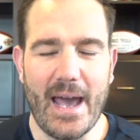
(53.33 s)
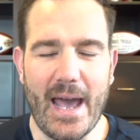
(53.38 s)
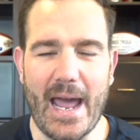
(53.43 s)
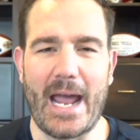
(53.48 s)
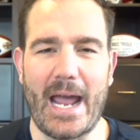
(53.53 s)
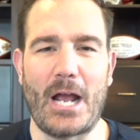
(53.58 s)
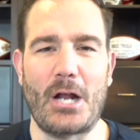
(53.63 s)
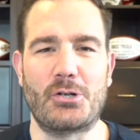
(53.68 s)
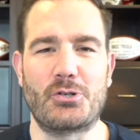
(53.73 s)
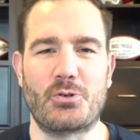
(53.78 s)

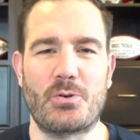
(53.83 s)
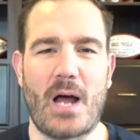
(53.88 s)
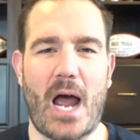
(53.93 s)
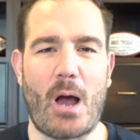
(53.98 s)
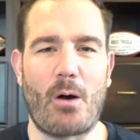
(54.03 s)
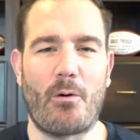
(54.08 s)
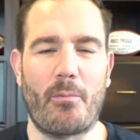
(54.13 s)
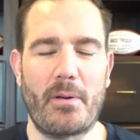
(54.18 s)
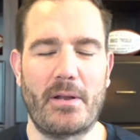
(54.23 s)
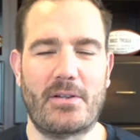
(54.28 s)
Andrew and
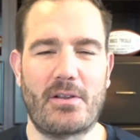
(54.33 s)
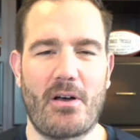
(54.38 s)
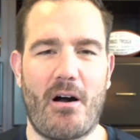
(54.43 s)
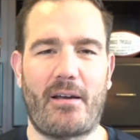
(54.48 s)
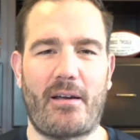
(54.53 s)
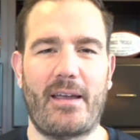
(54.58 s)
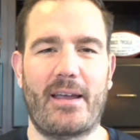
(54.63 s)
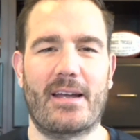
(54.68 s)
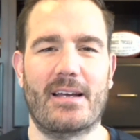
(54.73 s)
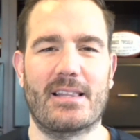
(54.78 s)
I will be
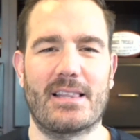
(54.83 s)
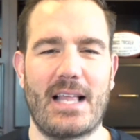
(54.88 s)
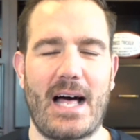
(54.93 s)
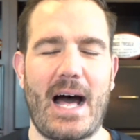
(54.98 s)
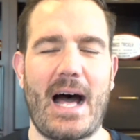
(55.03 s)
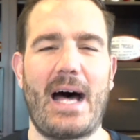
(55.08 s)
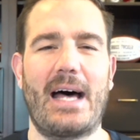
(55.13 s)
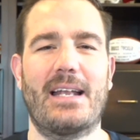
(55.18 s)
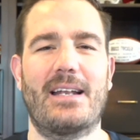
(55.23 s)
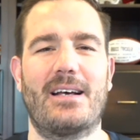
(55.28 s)
talking a
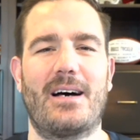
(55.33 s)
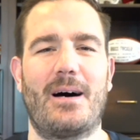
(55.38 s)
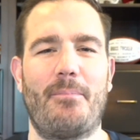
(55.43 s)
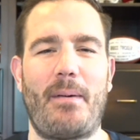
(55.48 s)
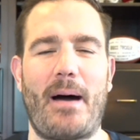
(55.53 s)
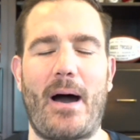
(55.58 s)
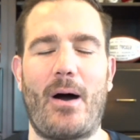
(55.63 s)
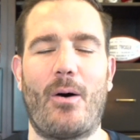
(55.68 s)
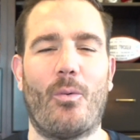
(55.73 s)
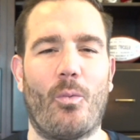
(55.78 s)
lot
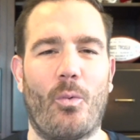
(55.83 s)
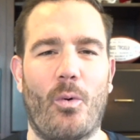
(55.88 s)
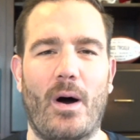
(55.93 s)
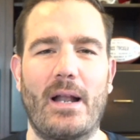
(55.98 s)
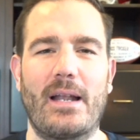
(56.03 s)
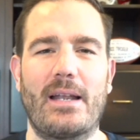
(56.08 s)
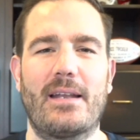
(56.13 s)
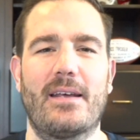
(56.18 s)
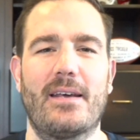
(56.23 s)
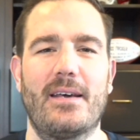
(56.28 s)
about
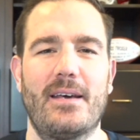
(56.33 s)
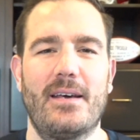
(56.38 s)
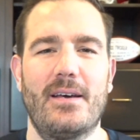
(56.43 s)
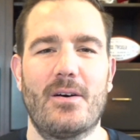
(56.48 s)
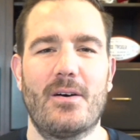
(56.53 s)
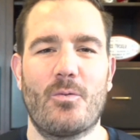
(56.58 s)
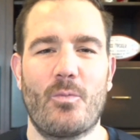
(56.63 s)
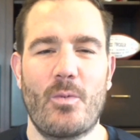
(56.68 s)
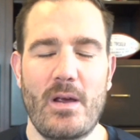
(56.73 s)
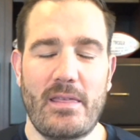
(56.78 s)
what
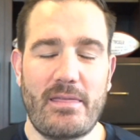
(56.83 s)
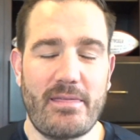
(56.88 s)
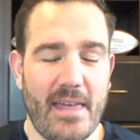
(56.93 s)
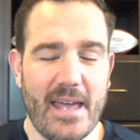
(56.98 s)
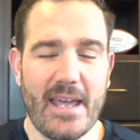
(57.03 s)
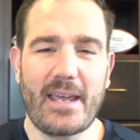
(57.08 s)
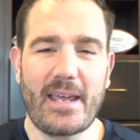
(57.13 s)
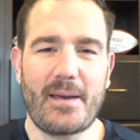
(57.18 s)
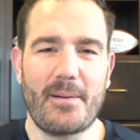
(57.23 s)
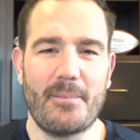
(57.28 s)
we
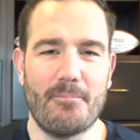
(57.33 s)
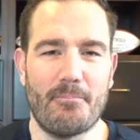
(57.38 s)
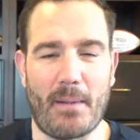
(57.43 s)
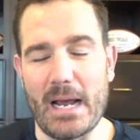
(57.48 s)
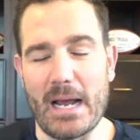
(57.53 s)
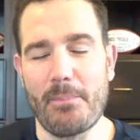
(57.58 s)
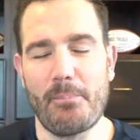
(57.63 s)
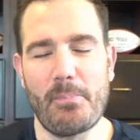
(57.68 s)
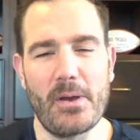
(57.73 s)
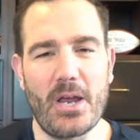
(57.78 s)
think
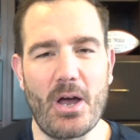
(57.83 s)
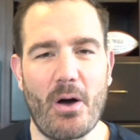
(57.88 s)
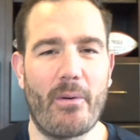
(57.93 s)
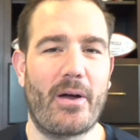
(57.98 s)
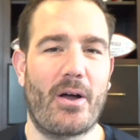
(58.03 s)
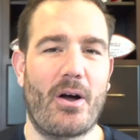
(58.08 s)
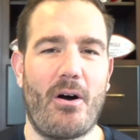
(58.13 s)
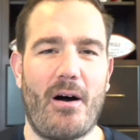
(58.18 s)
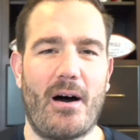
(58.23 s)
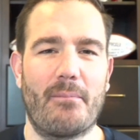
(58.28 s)
might be
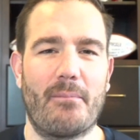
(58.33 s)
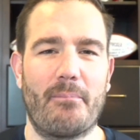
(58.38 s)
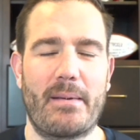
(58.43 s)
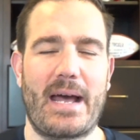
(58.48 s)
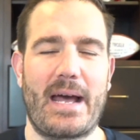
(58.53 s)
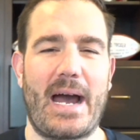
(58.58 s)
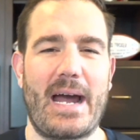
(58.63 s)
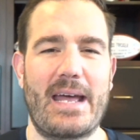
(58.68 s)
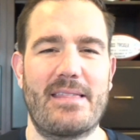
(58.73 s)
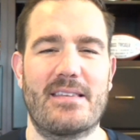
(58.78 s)
going on
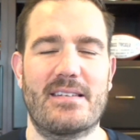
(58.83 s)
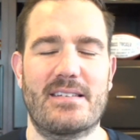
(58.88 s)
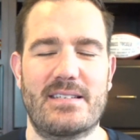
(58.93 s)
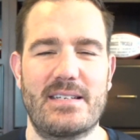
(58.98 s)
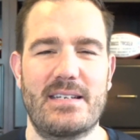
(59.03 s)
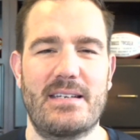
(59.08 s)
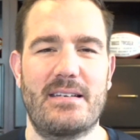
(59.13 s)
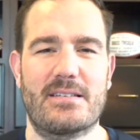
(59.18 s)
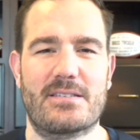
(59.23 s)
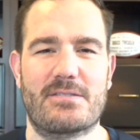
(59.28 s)
behind the
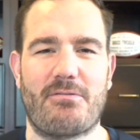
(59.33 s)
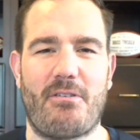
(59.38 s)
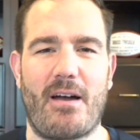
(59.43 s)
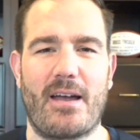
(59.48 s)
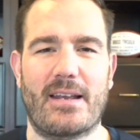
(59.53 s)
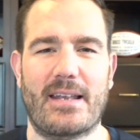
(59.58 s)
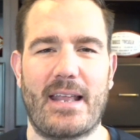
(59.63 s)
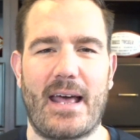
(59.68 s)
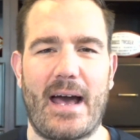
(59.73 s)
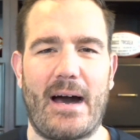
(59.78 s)
scenes
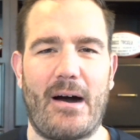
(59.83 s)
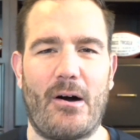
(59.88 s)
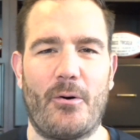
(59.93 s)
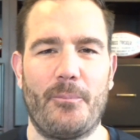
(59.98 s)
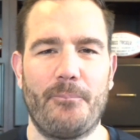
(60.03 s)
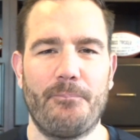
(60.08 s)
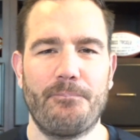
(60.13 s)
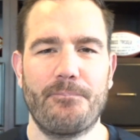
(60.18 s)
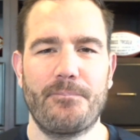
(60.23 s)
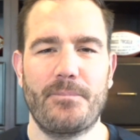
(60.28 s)
right now
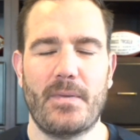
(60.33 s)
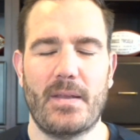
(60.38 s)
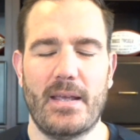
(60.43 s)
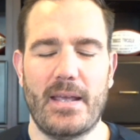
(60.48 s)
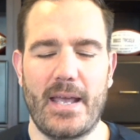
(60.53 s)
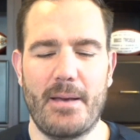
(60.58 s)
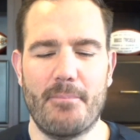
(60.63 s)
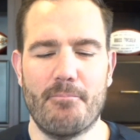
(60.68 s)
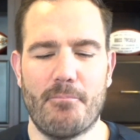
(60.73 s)
it, eh,